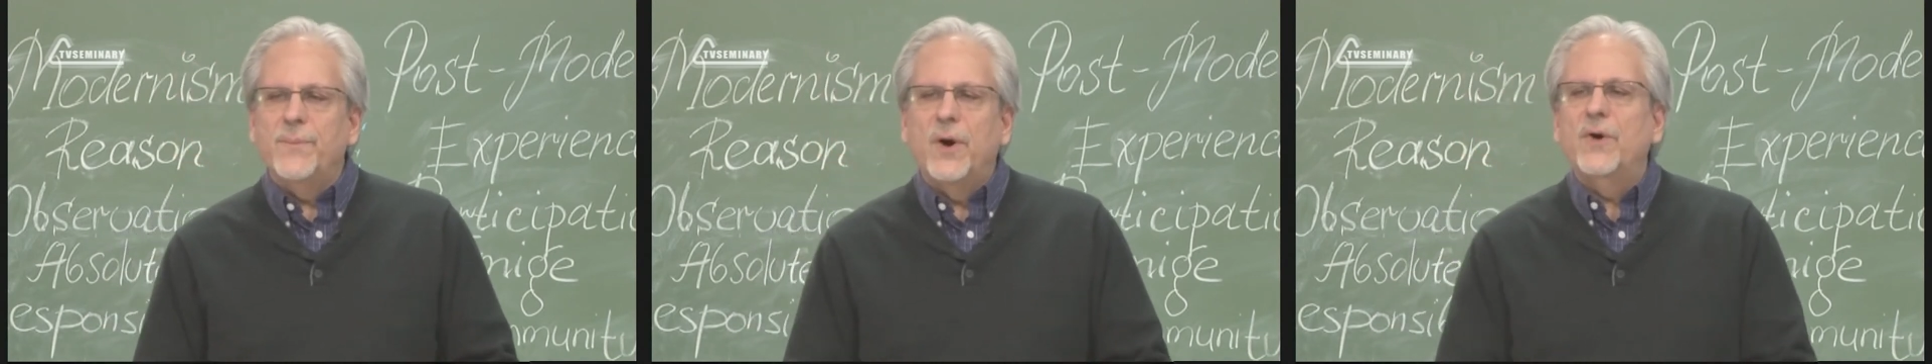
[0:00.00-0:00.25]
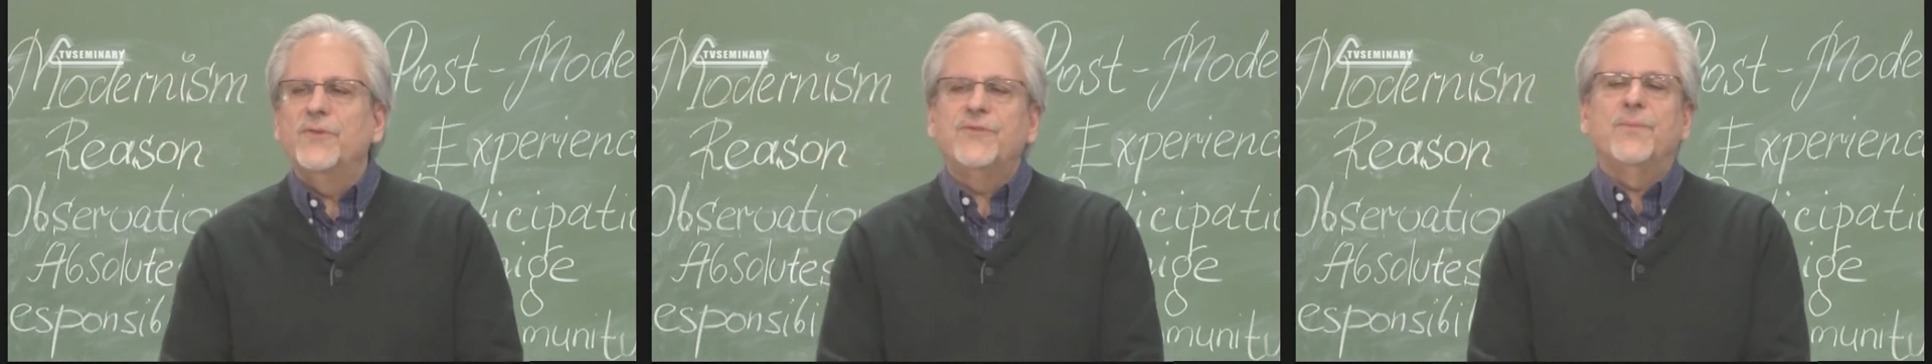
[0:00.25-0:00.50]

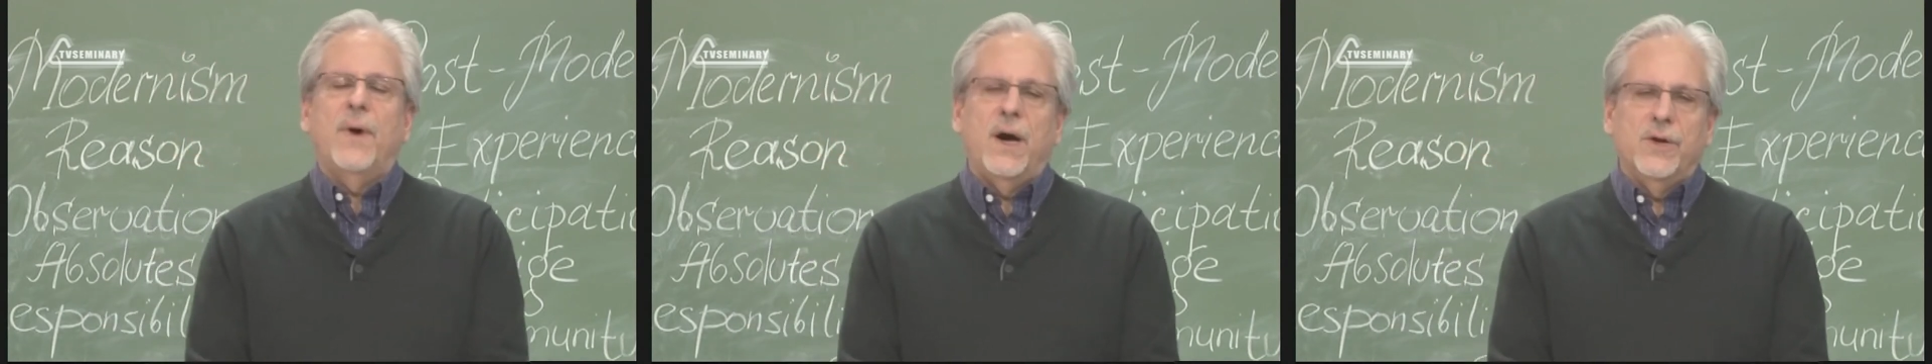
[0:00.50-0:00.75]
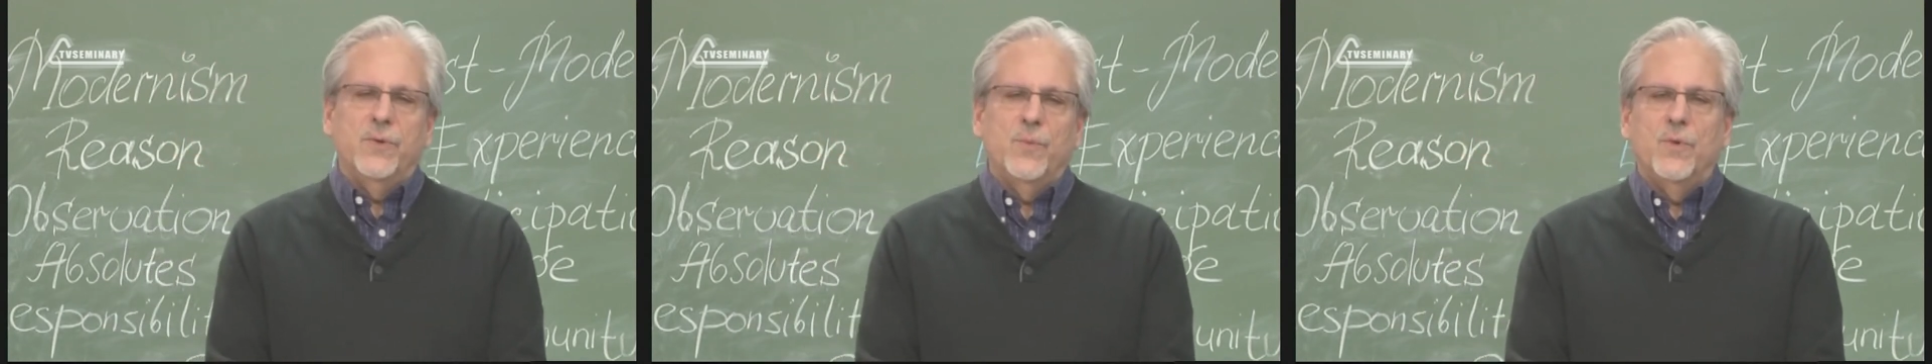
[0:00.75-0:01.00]

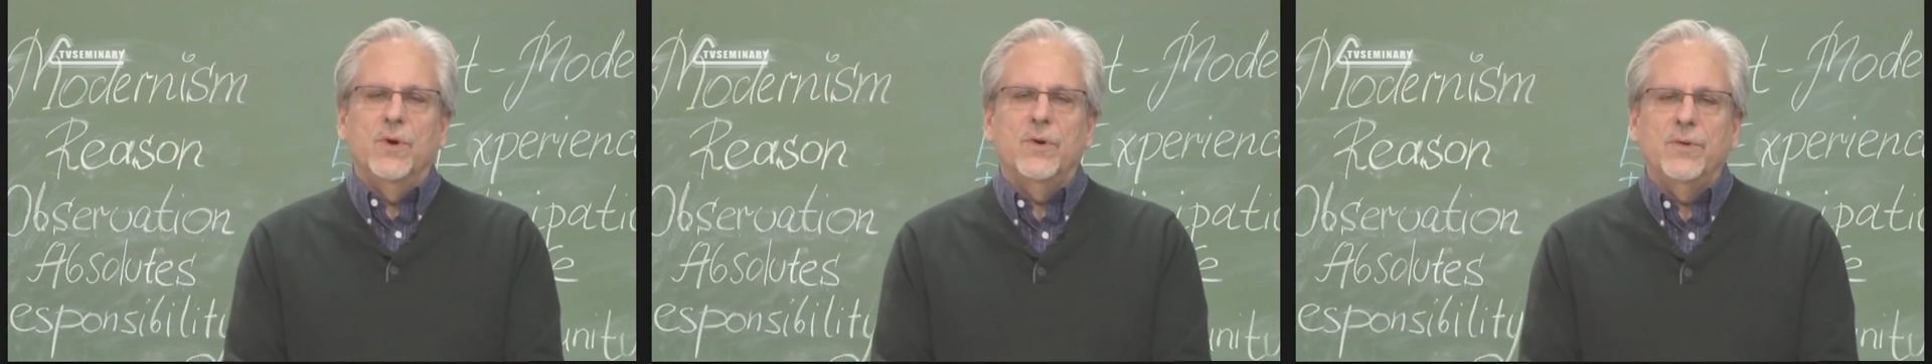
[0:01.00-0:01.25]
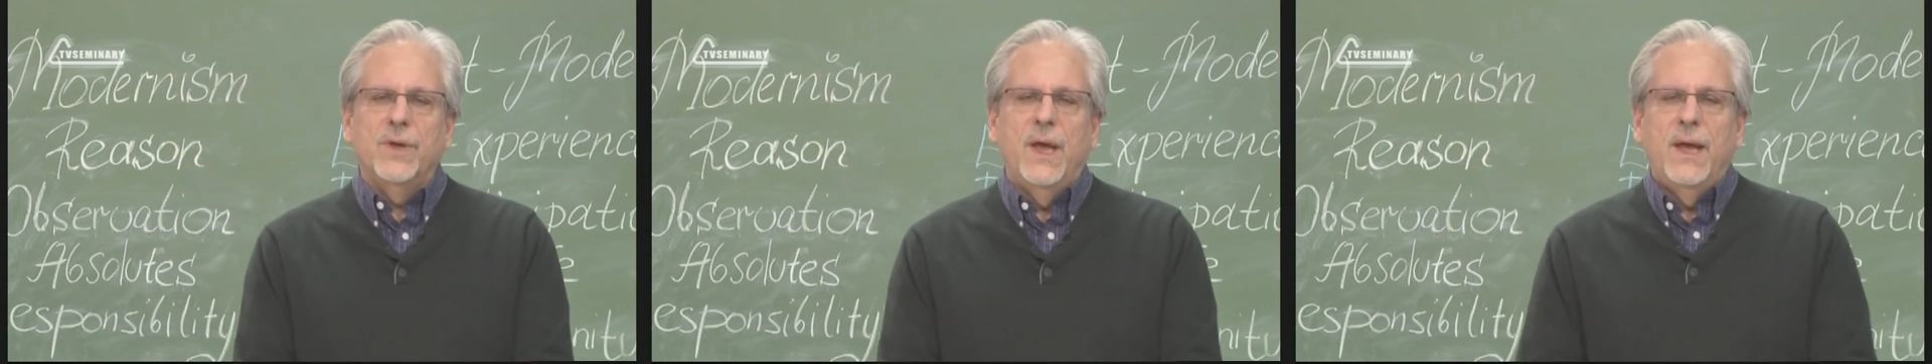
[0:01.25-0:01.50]
postmodern
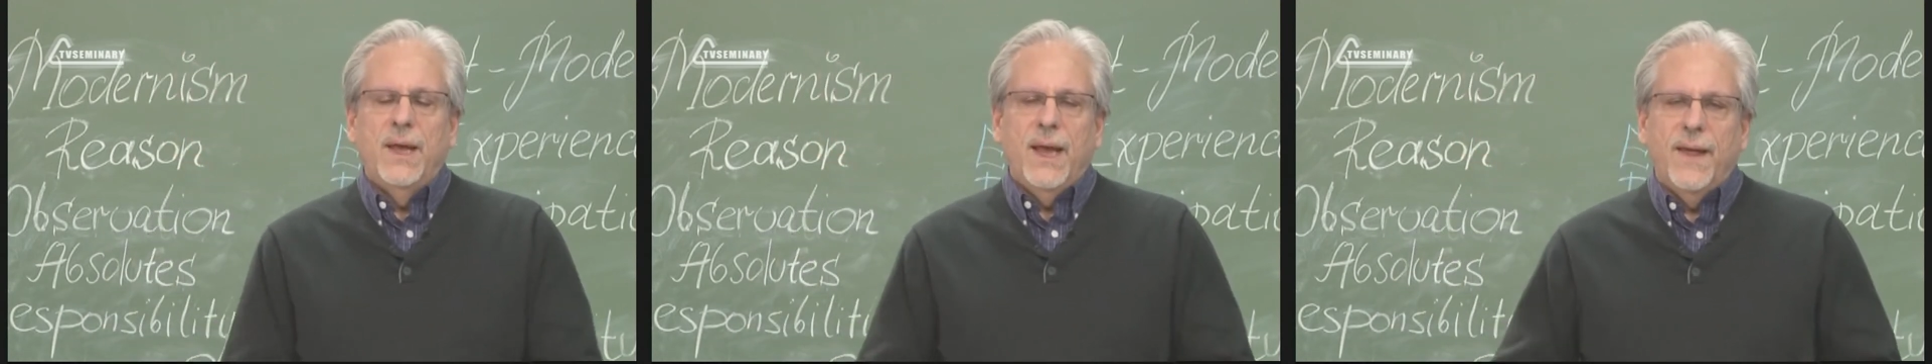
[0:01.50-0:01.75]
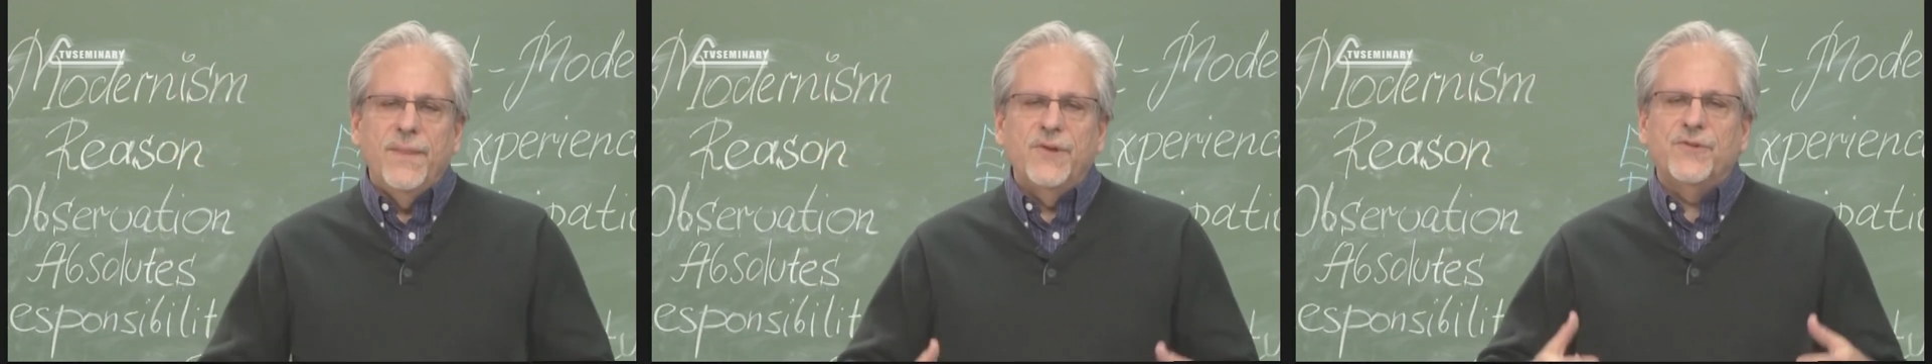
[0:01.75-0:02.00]
world.
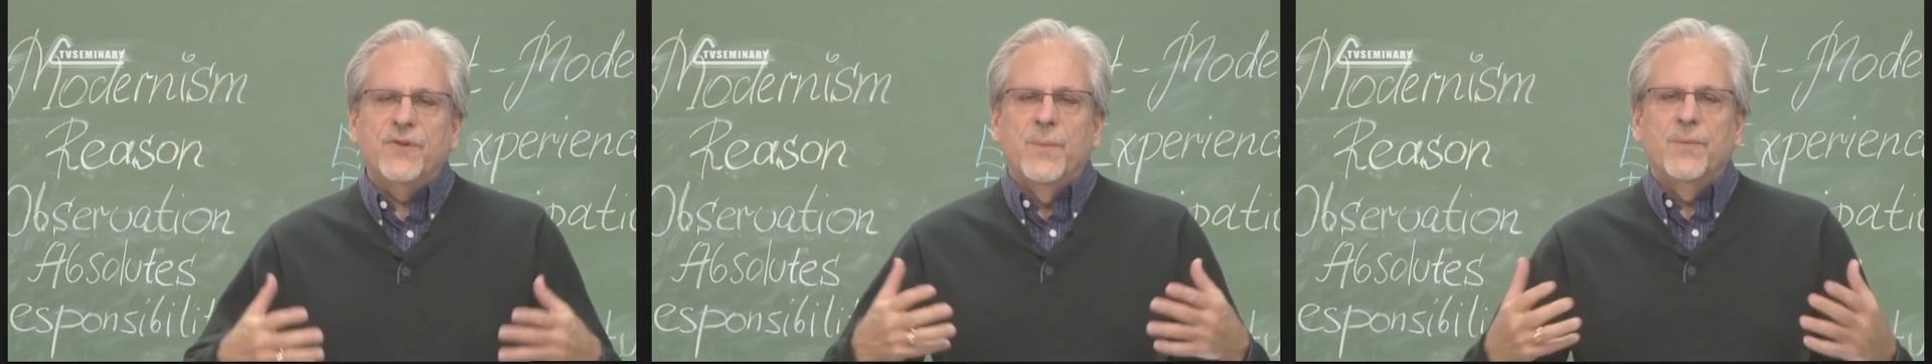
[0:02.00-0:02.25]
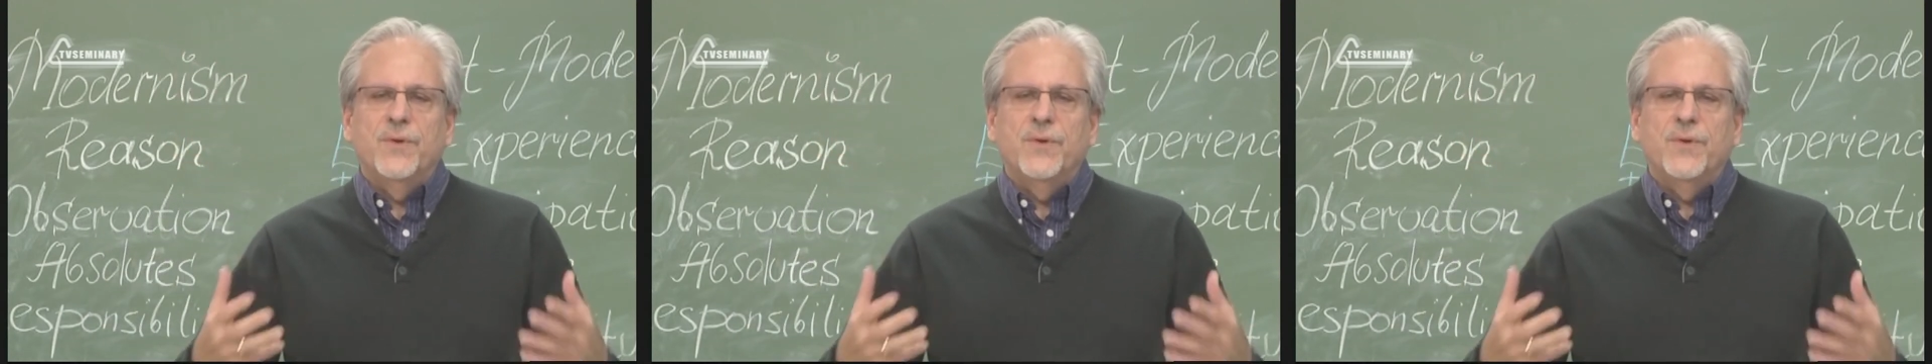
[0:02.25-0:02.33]
And this